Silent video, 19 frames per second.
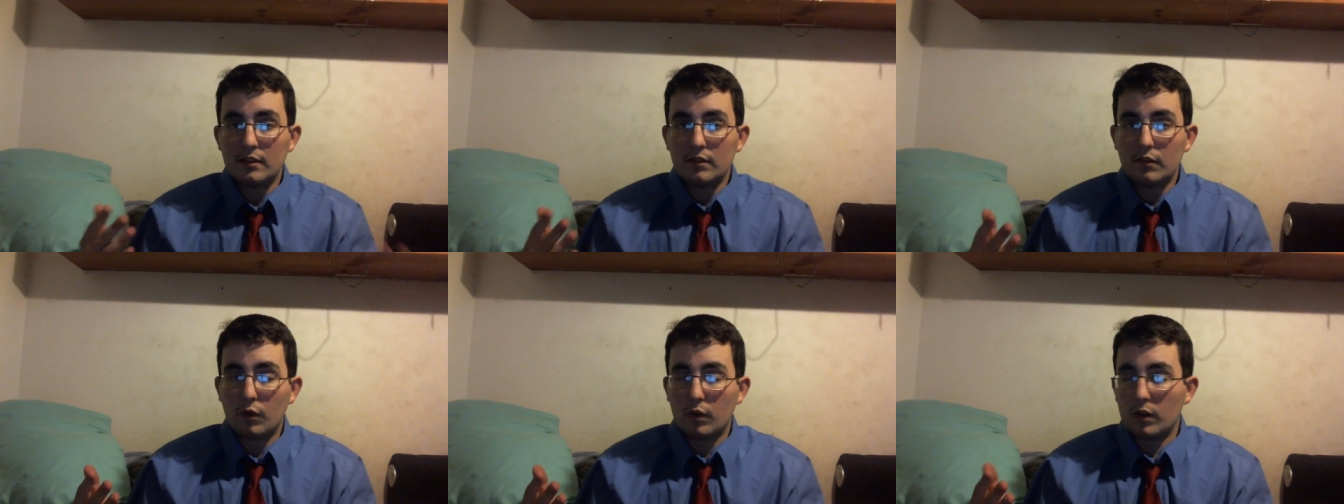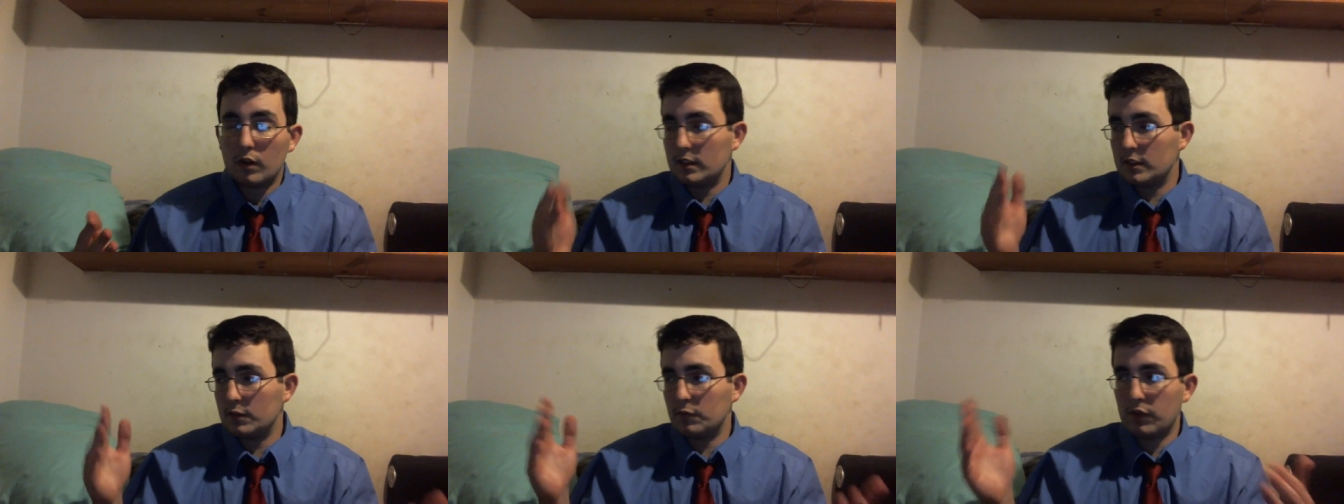or at
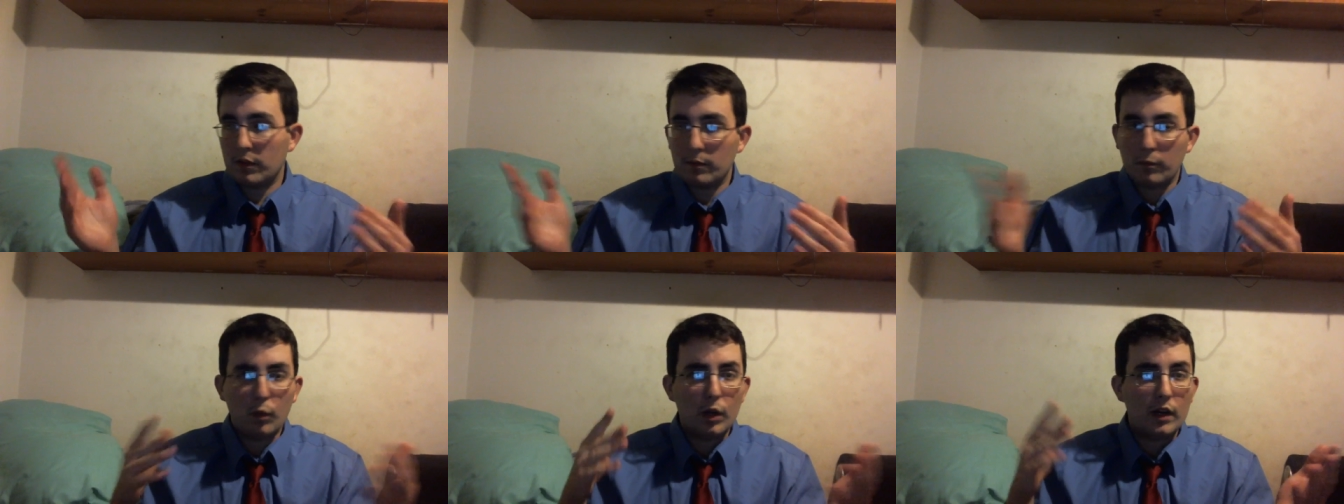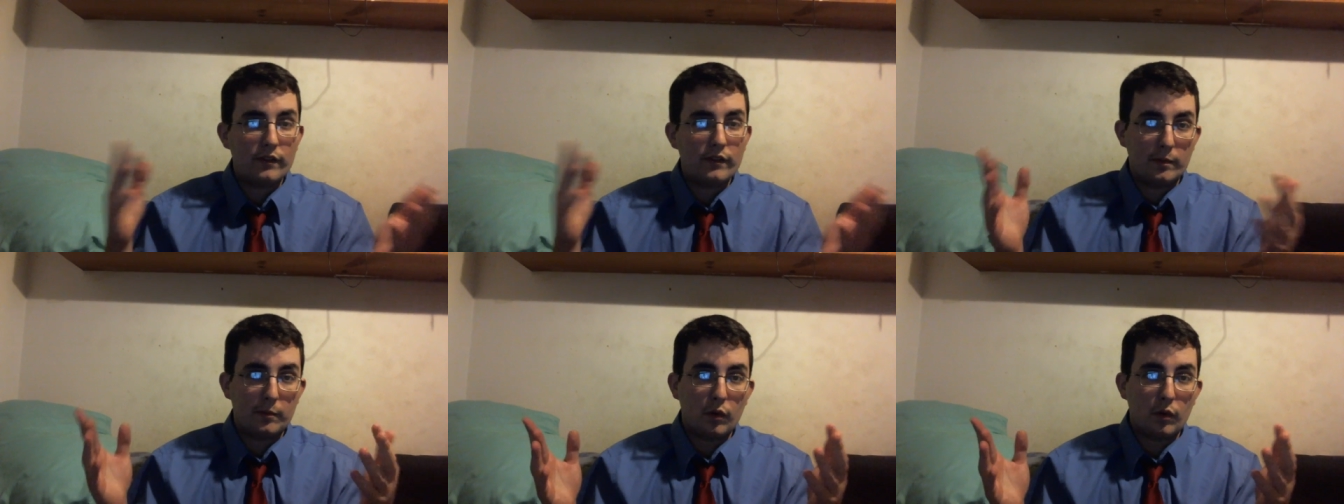least flip one of
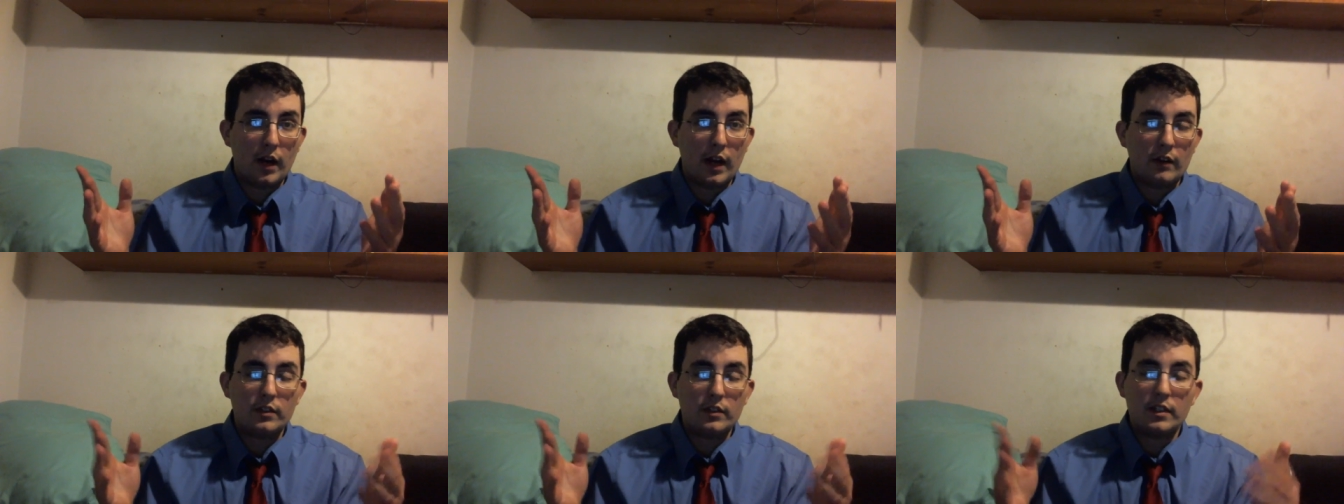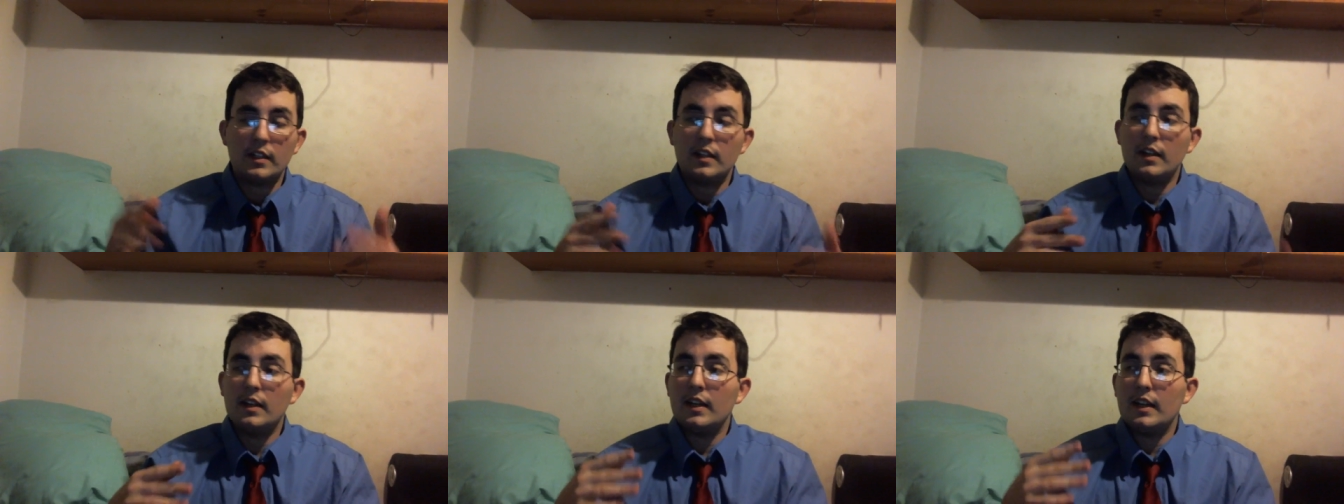them around,
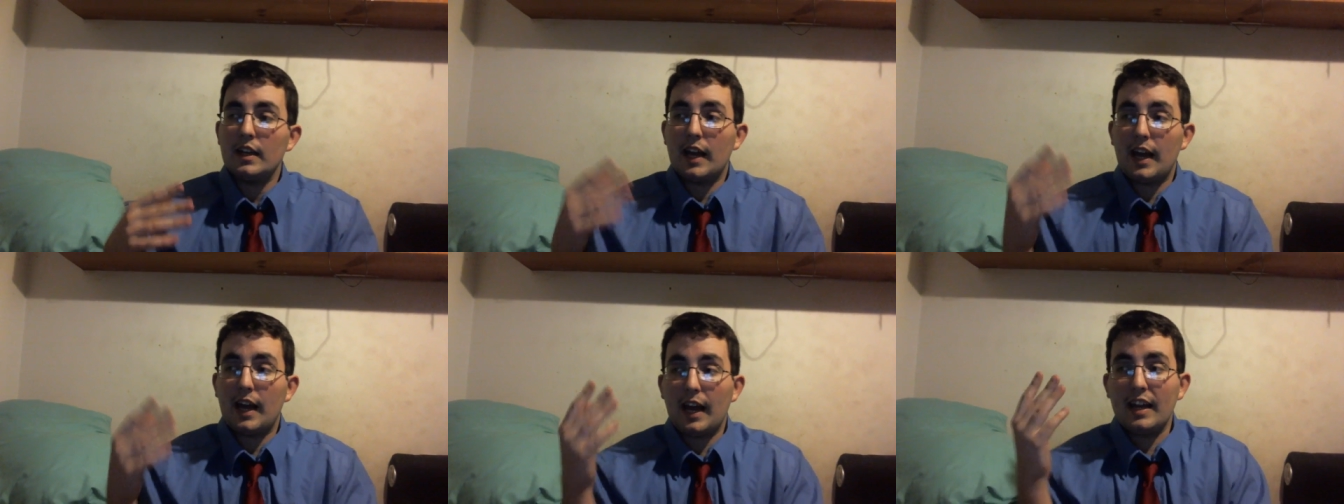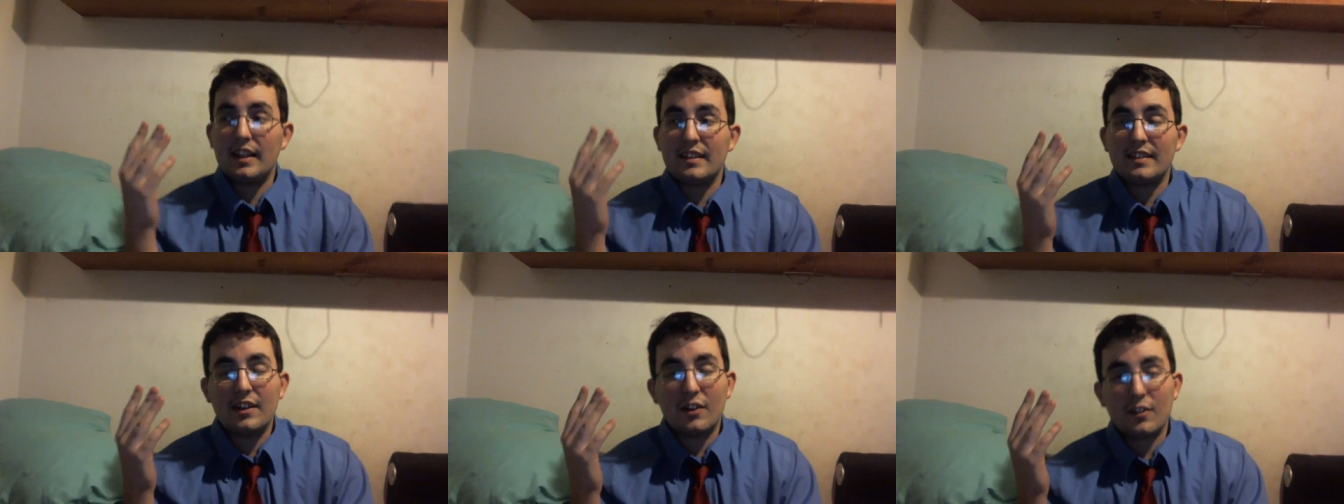
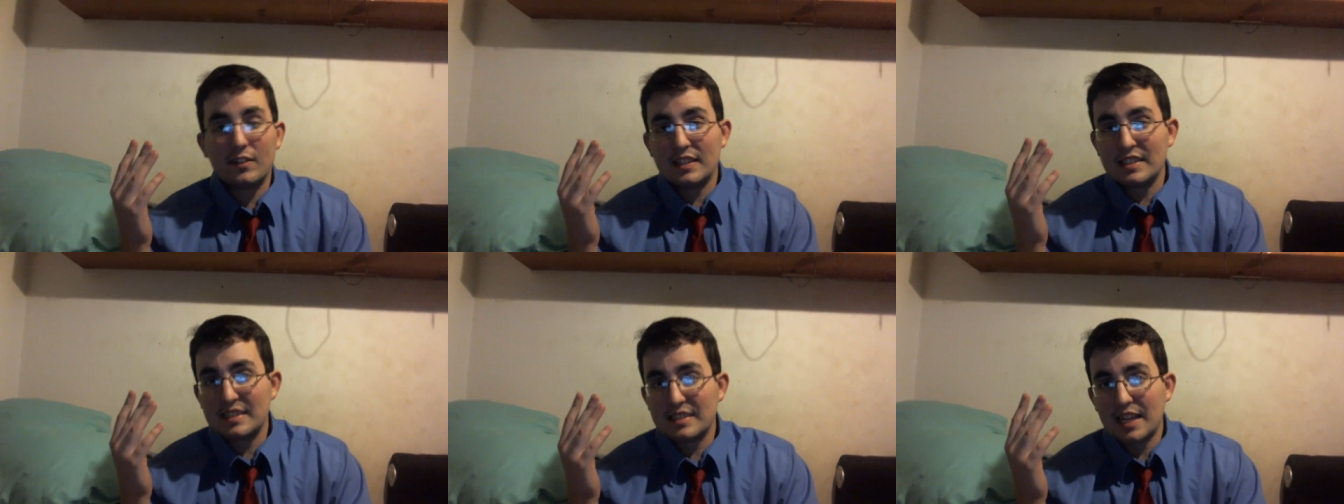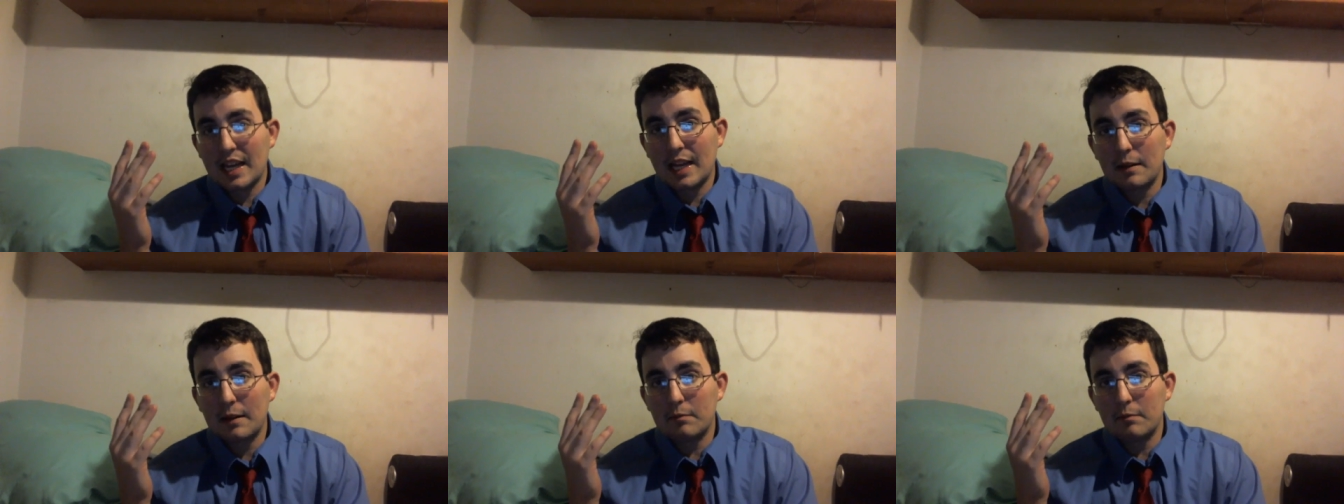and they're the
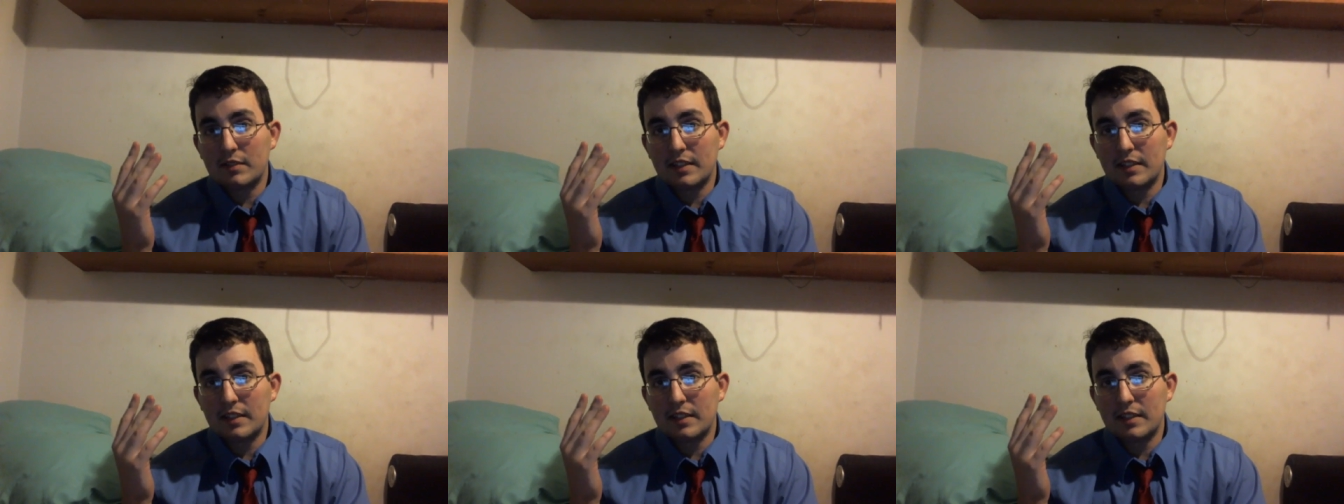same